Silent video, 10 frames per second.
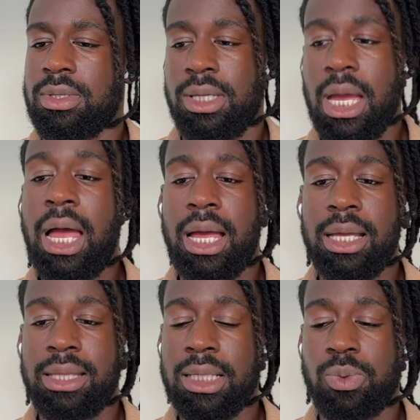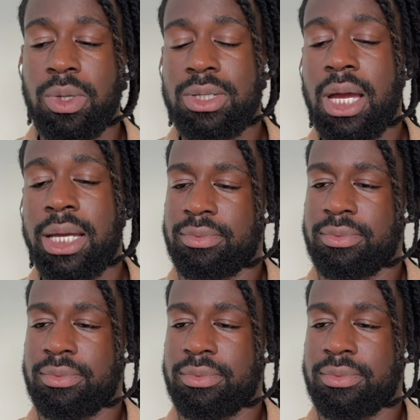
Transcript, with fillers: Yeah, that's where you died.